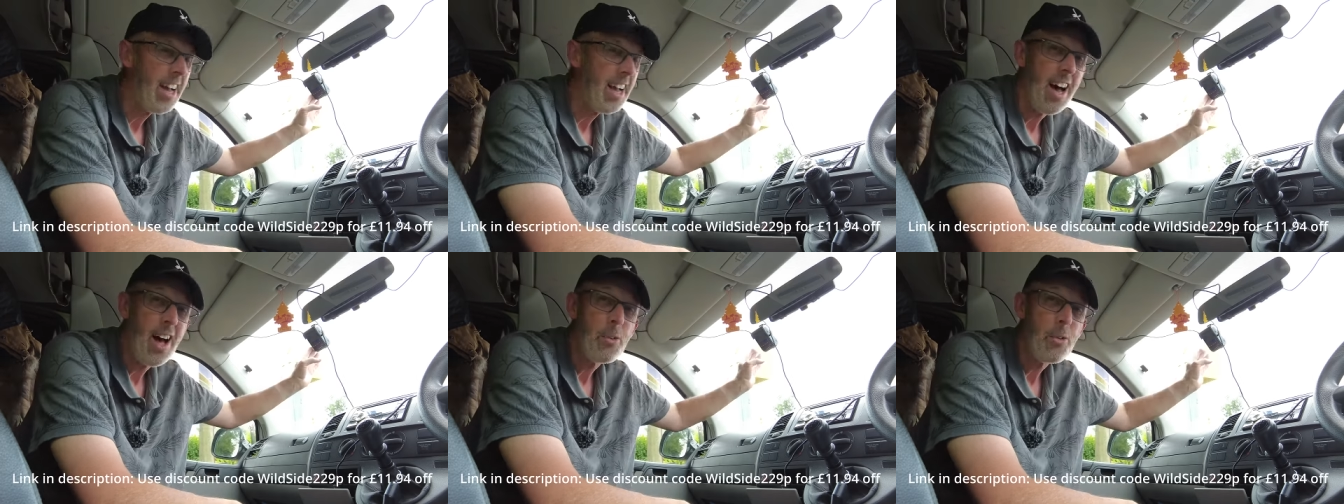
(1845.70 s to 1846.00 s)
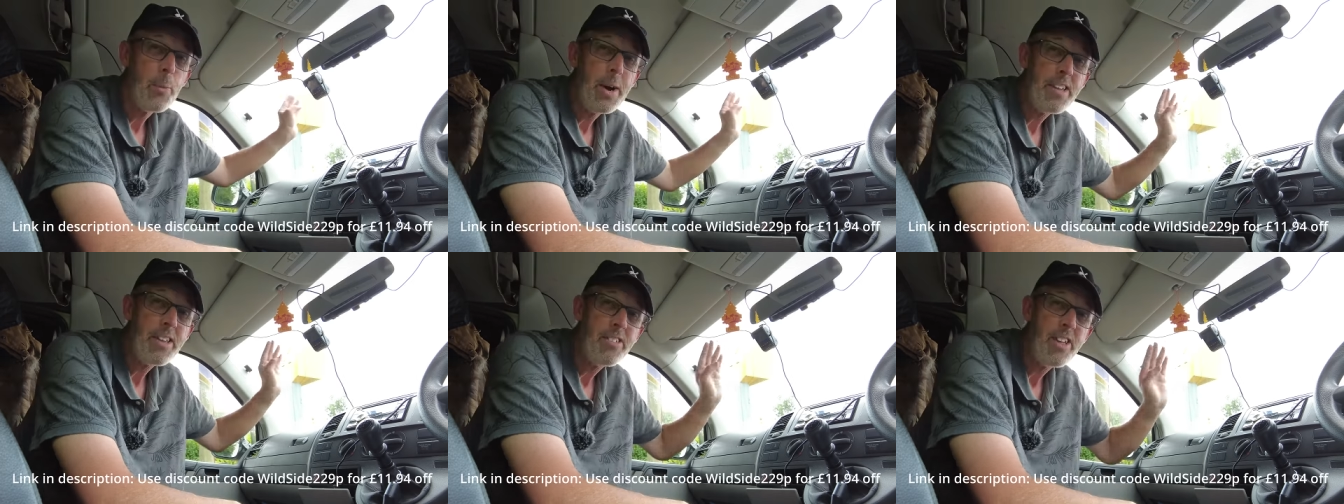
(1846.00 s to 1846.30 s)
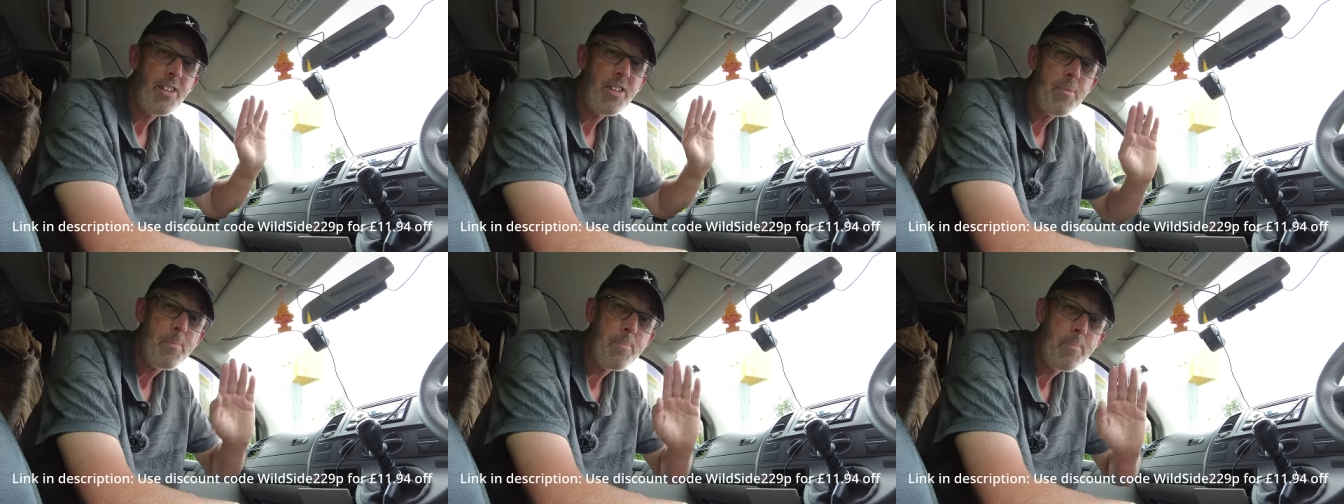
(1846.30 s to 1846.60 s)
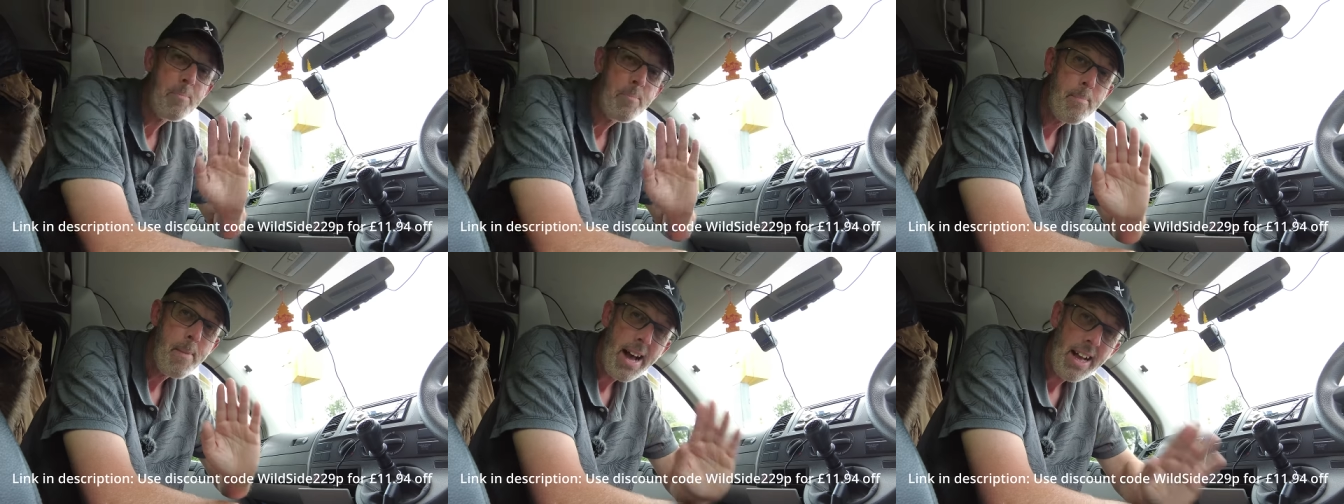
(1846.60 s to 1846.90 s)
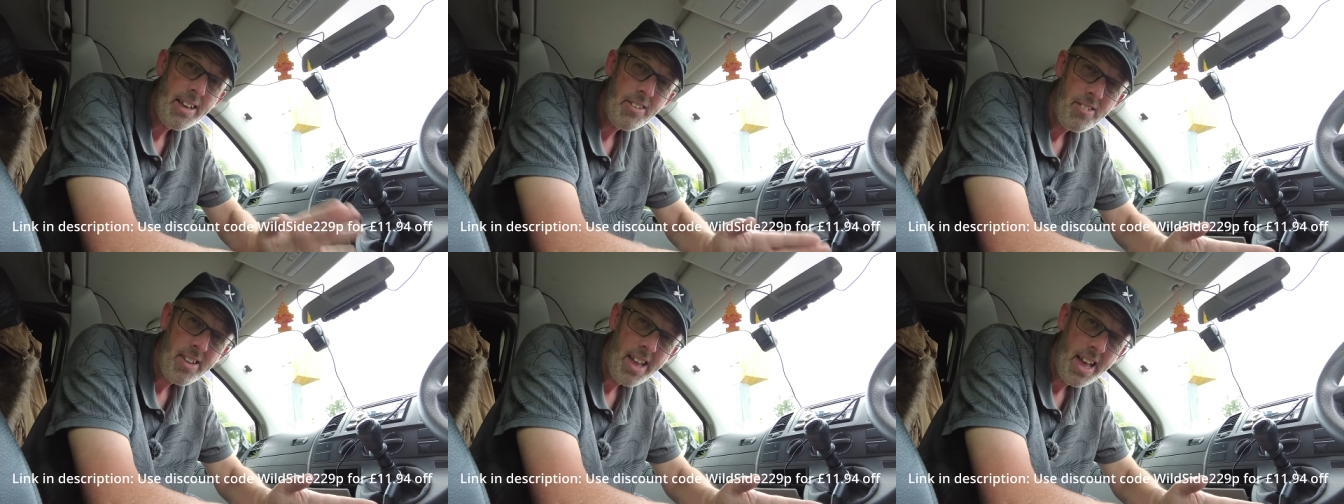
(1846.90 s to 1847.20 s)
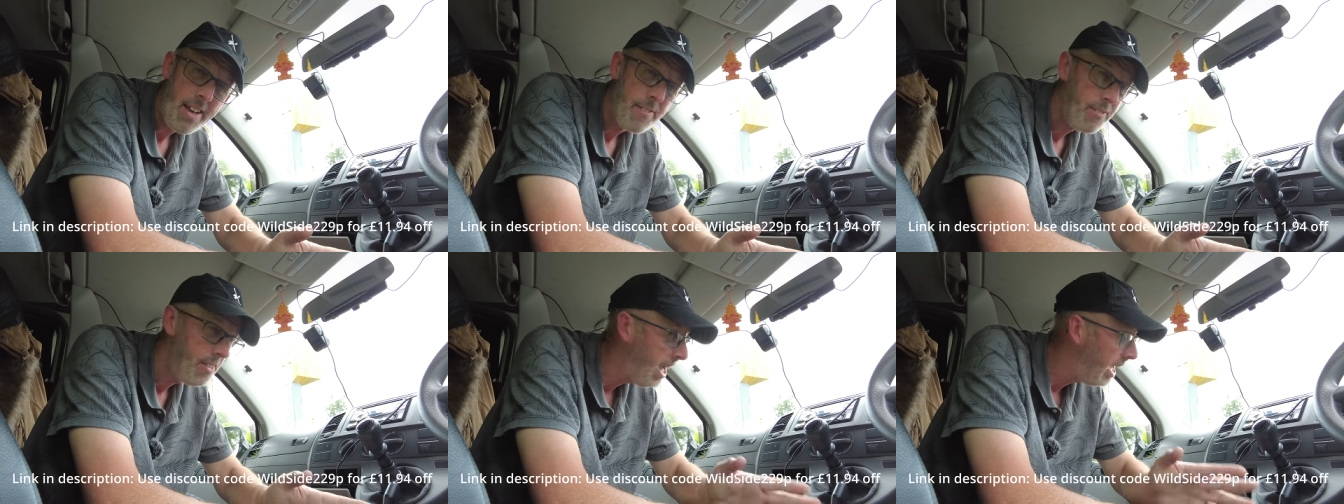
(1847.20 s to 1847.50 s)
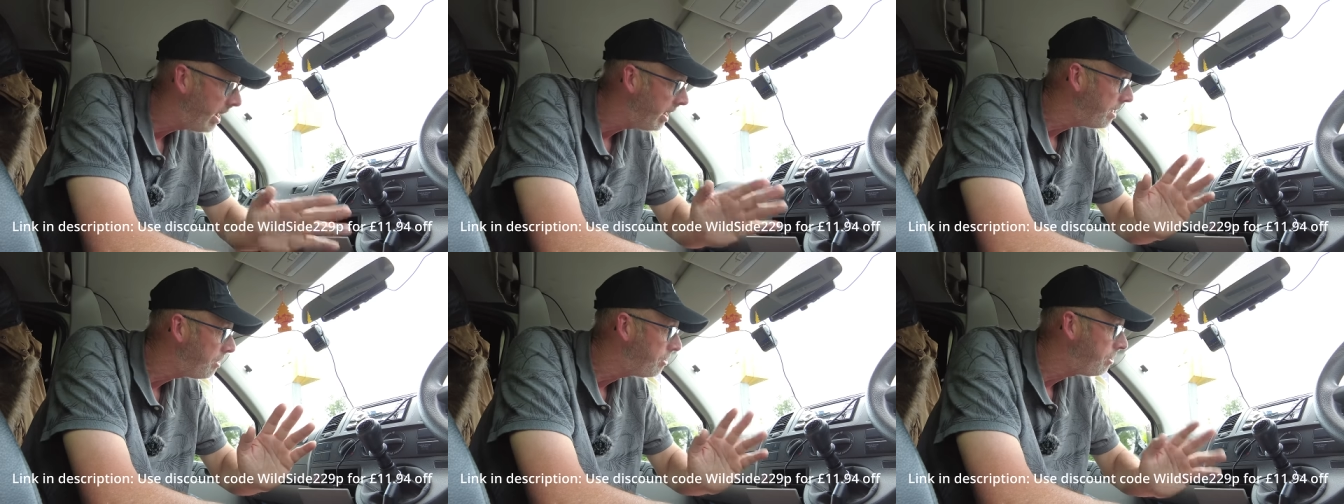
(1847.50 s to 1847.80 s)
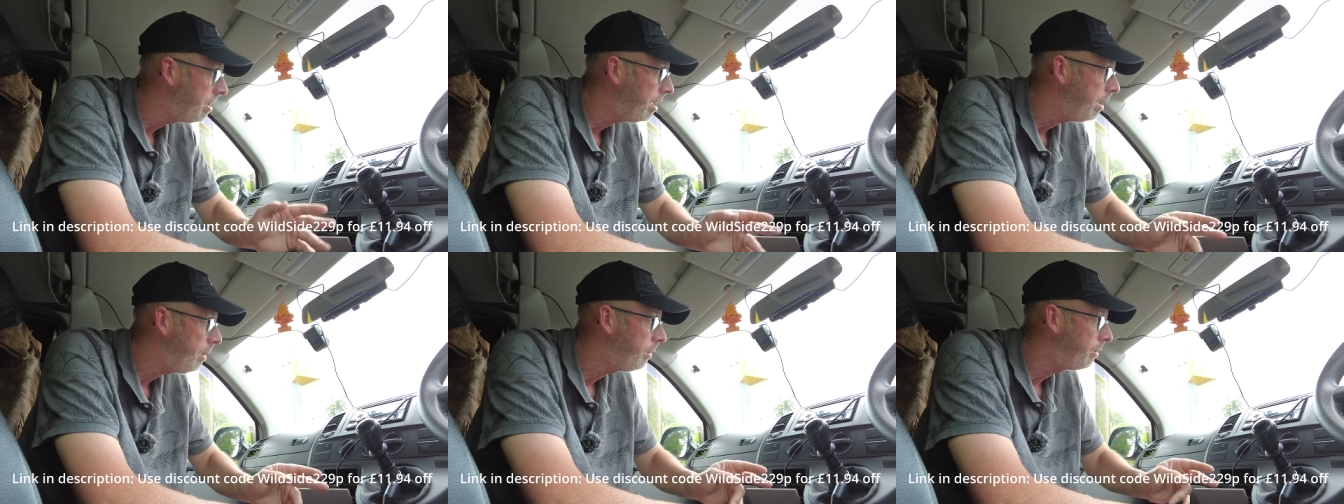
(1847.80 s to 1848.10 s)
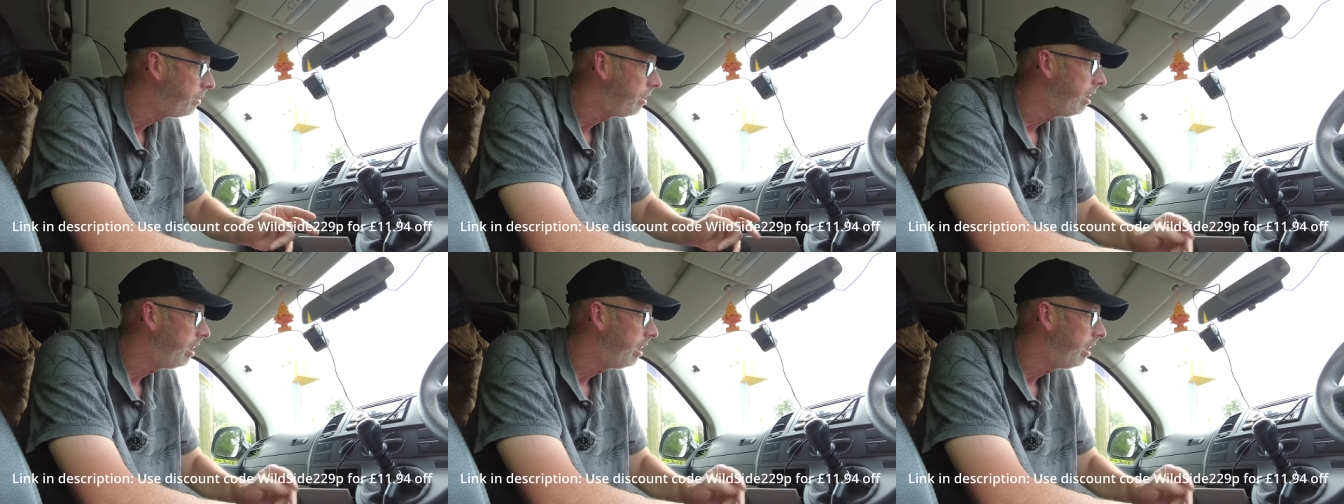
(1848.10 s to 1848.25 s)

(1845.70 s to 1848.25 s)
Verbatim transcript: card, which is massive. That is huge.